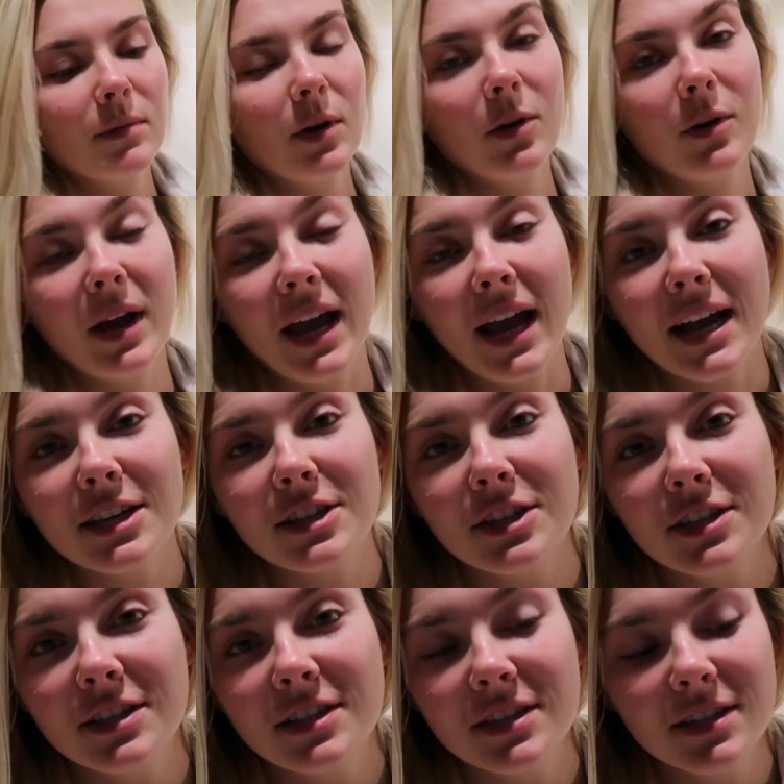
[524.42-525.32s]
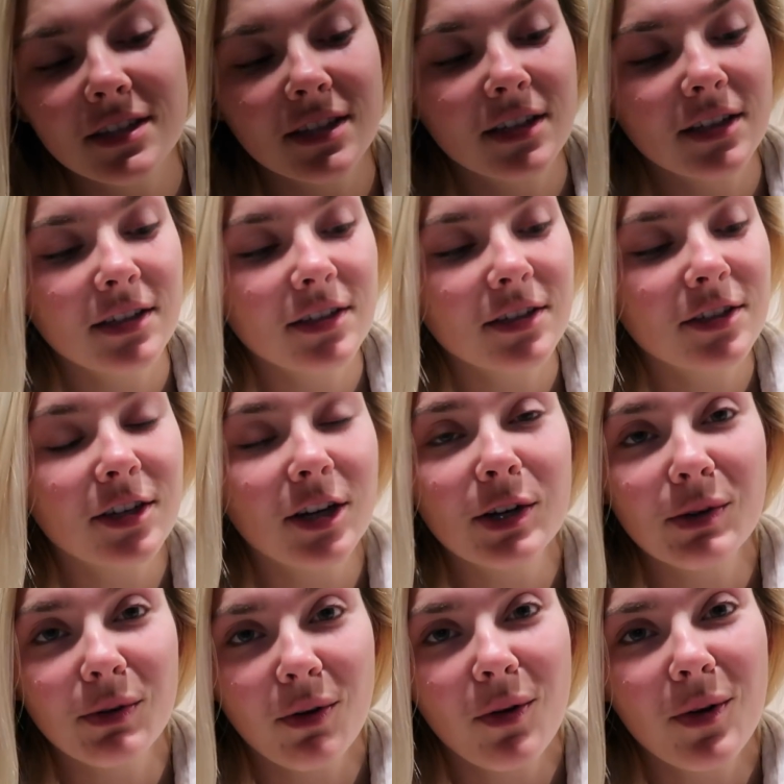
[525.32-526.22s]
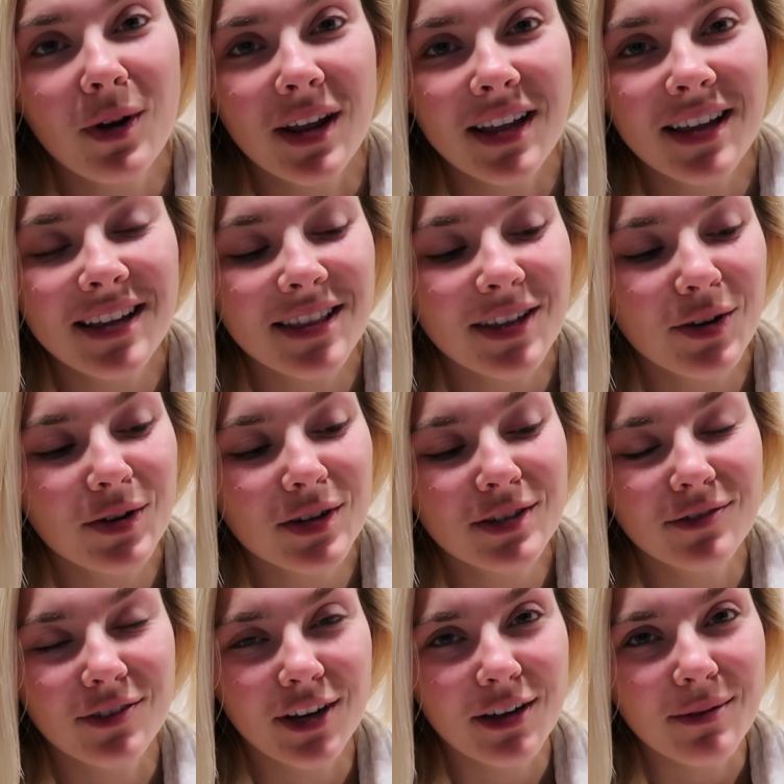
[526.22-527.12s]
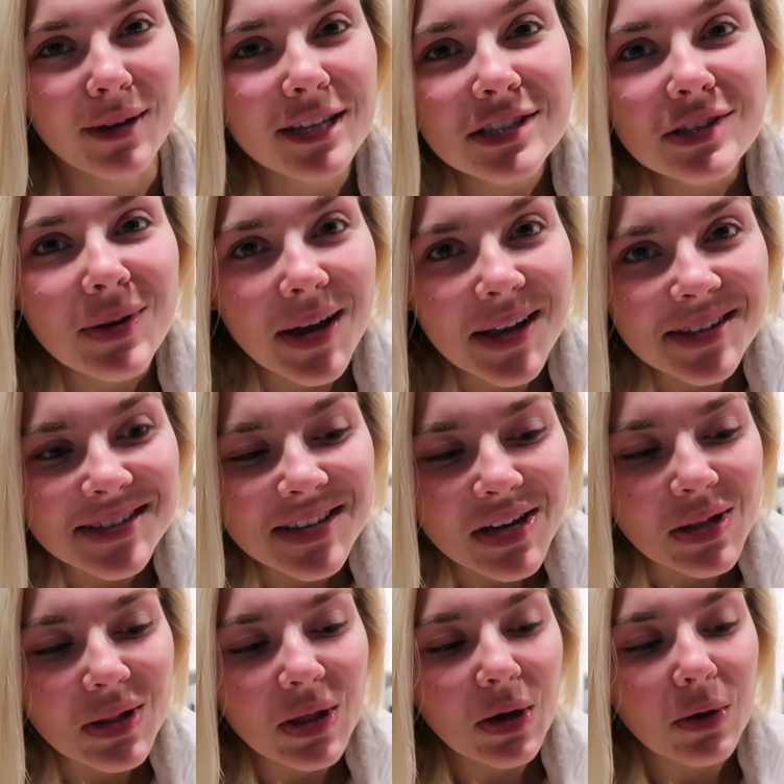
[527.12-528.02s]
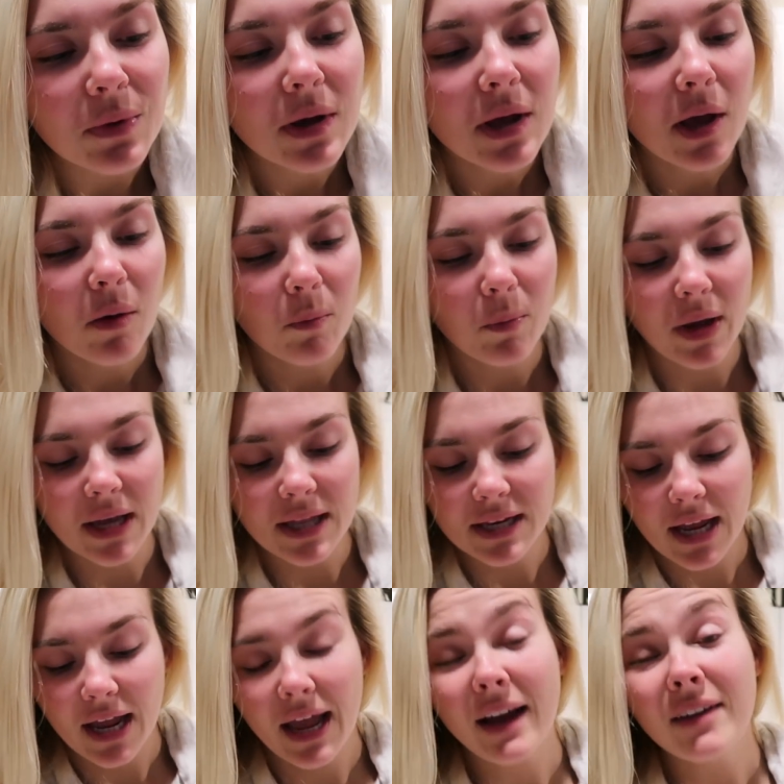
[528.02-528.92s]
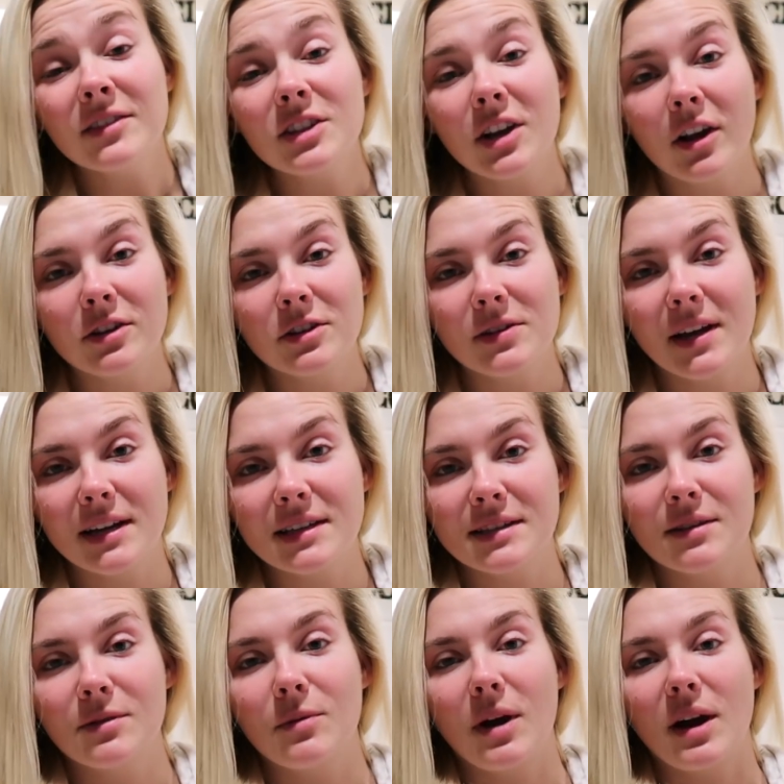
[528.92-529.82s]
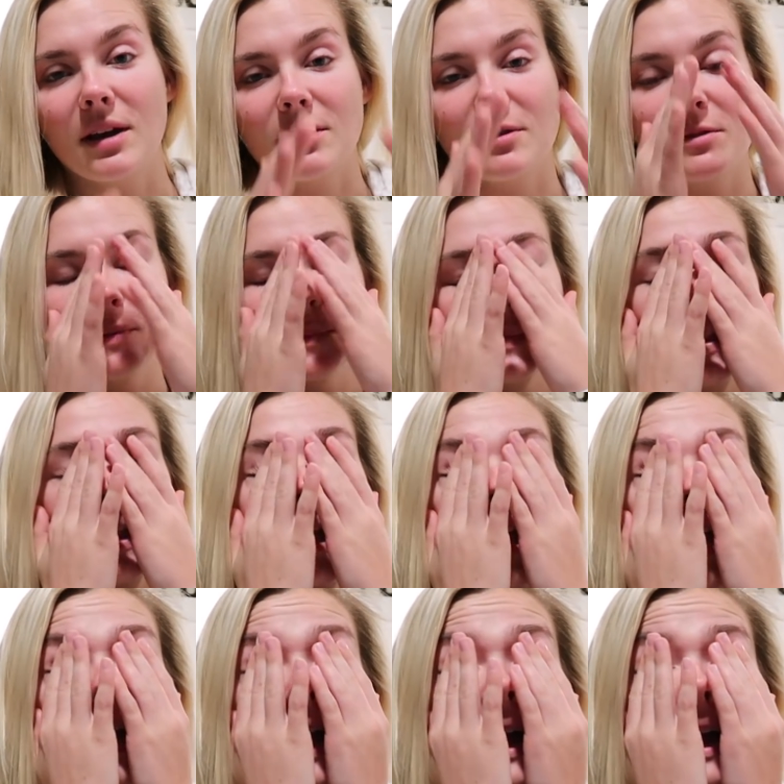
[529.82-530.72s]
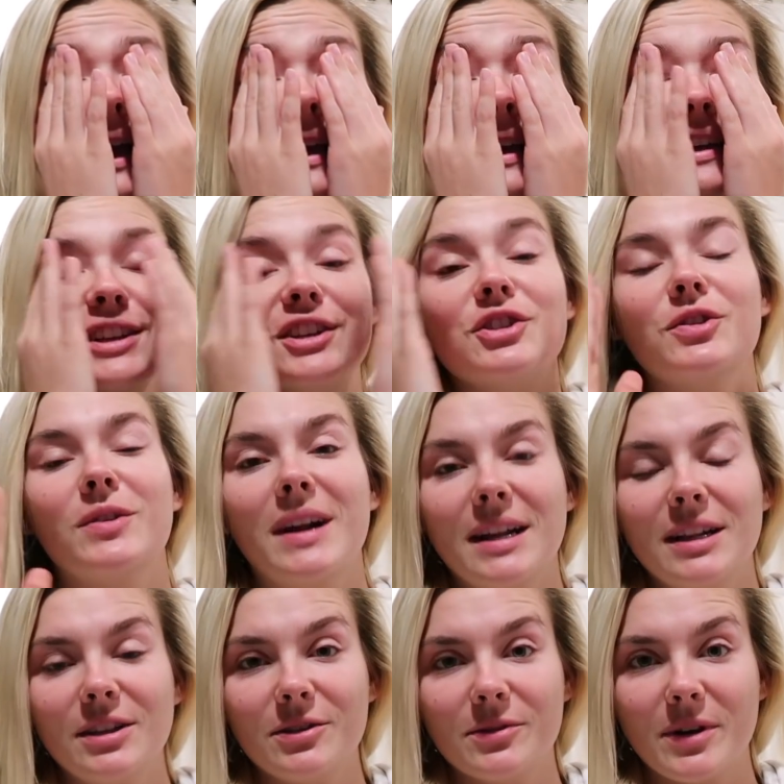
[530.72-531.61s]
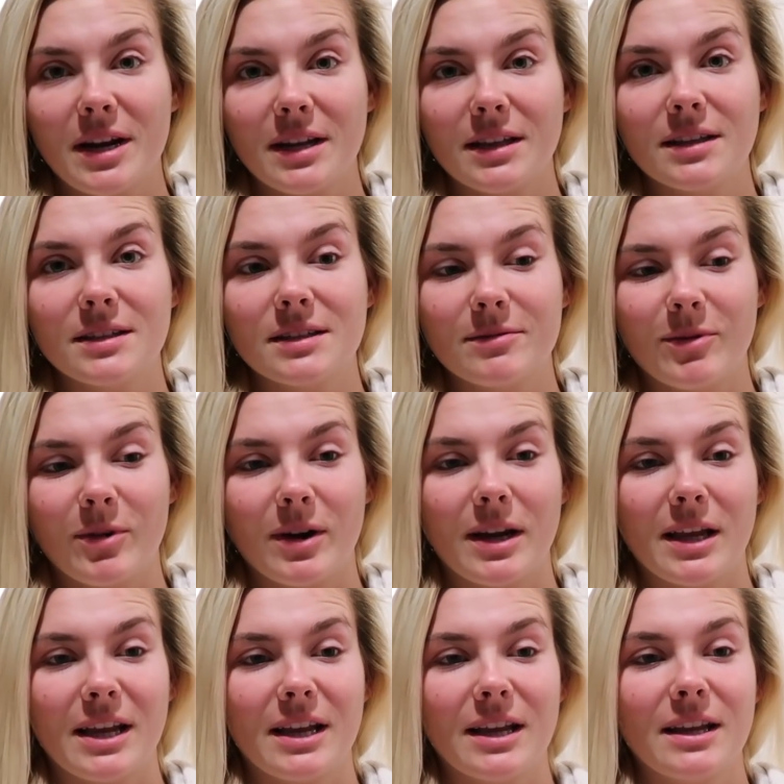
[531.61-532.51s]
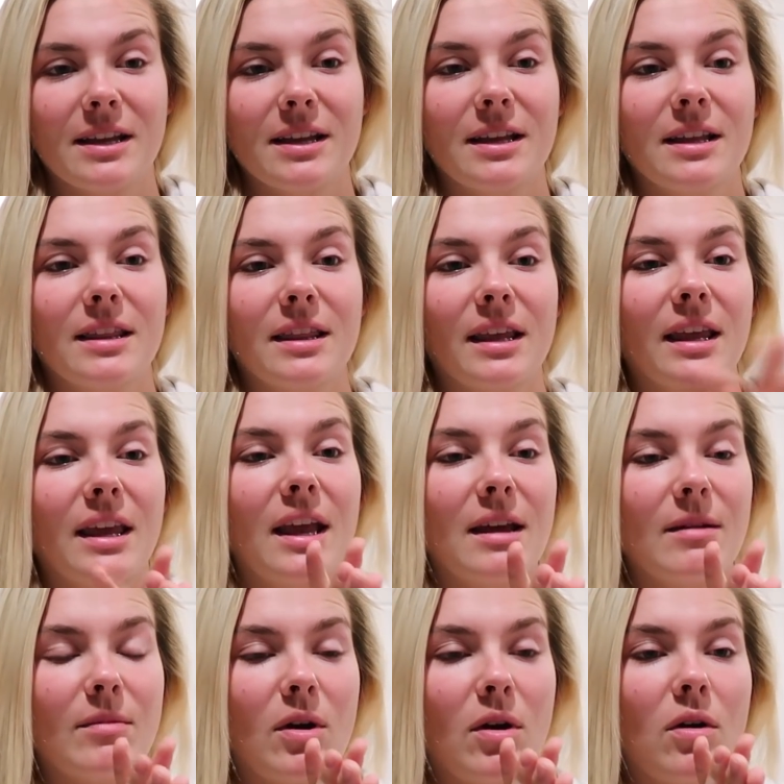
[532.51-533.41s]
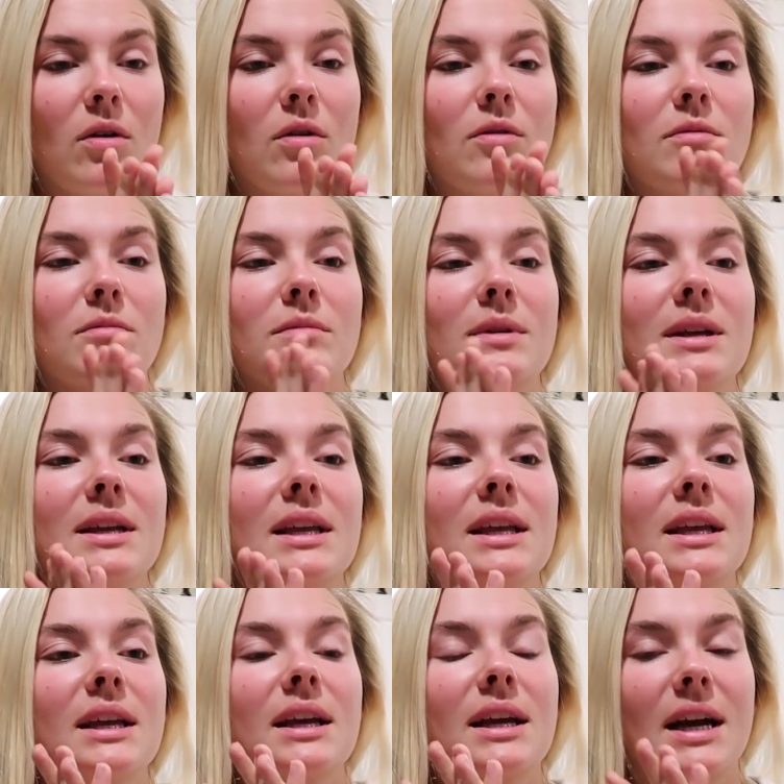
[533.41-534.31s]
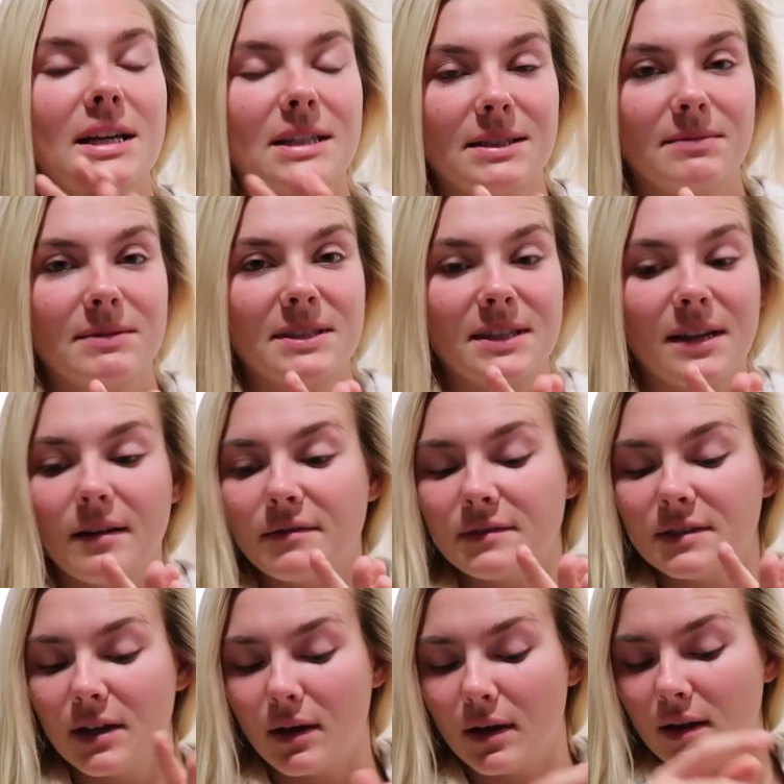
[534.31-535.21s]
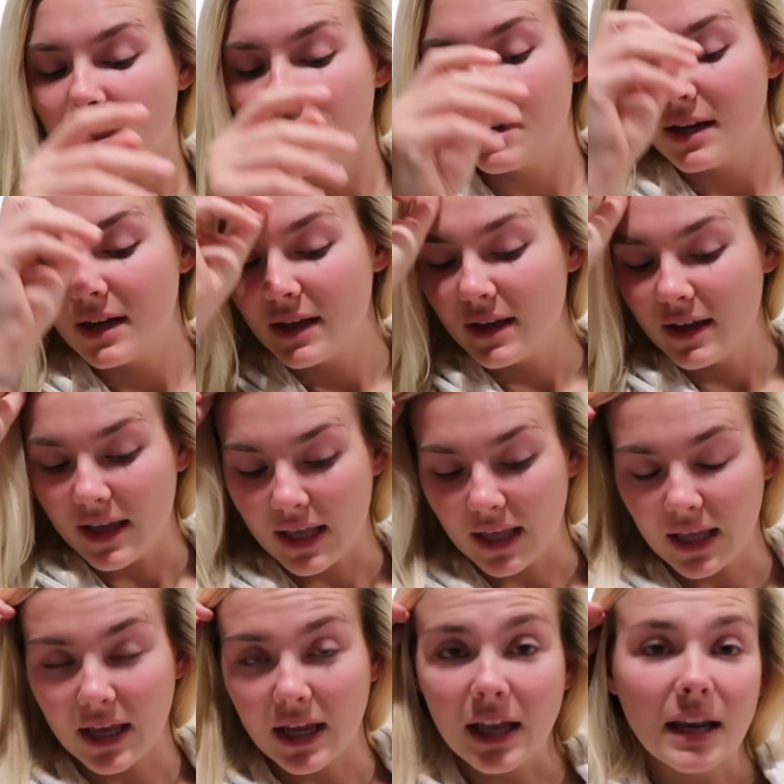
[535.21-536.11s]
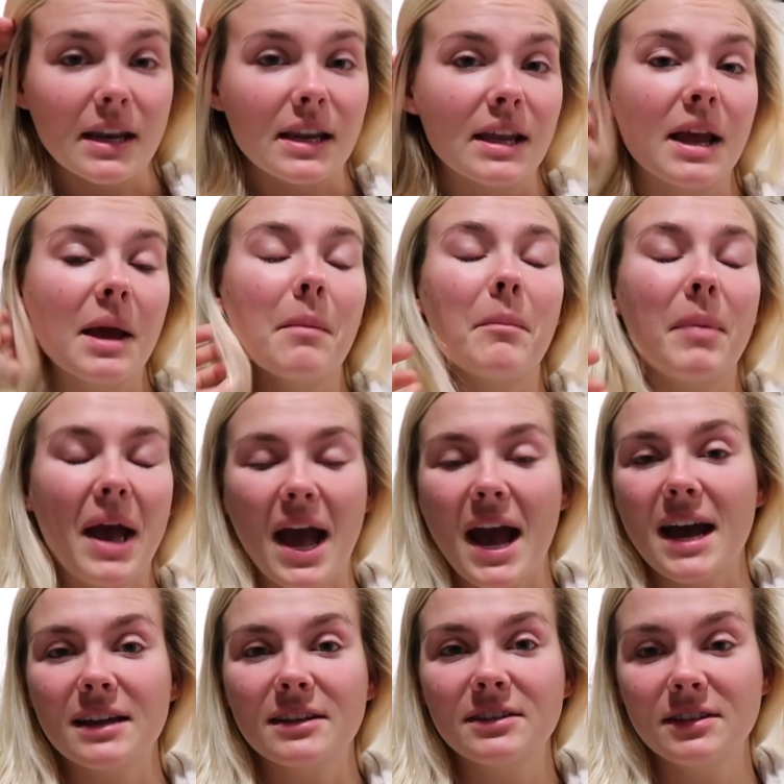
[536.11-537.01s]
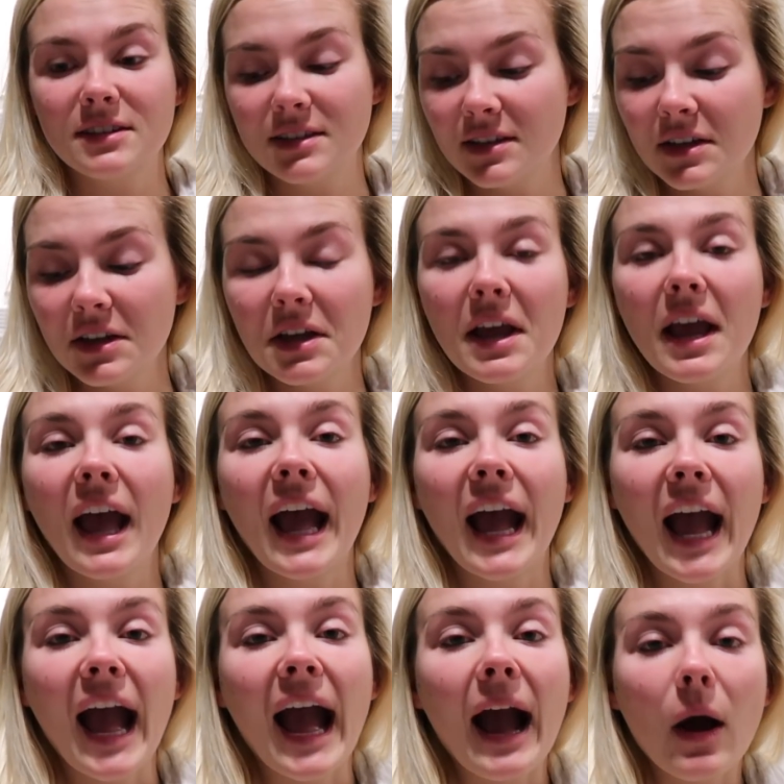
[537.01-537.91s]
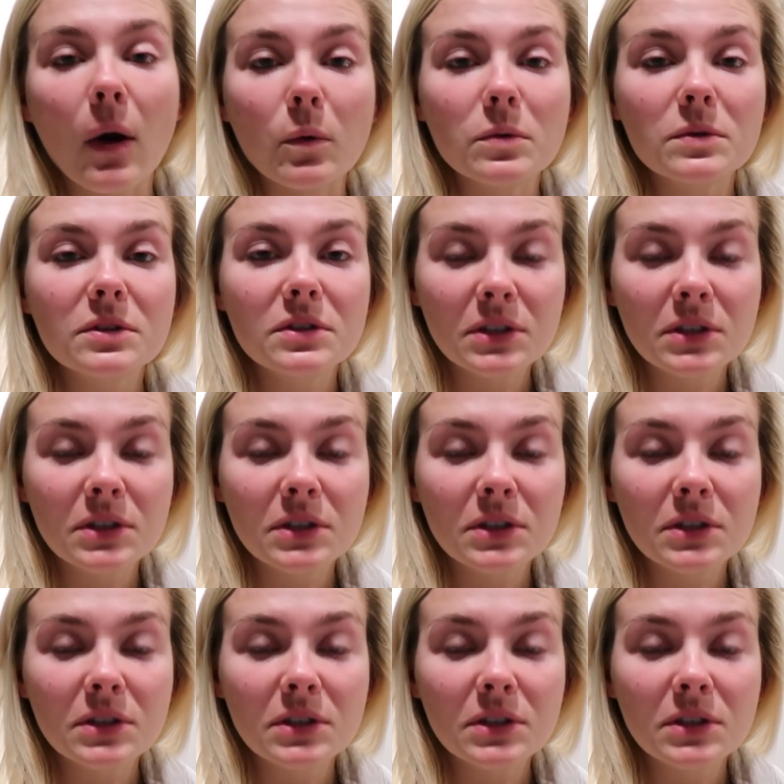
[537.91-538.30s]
Okay, I just started recording and then Christopher came in, so I didn't say hello. But I haven't talked to you guys in a while. I trained Loretta this morning, then came home, got some stuff done, and passed out.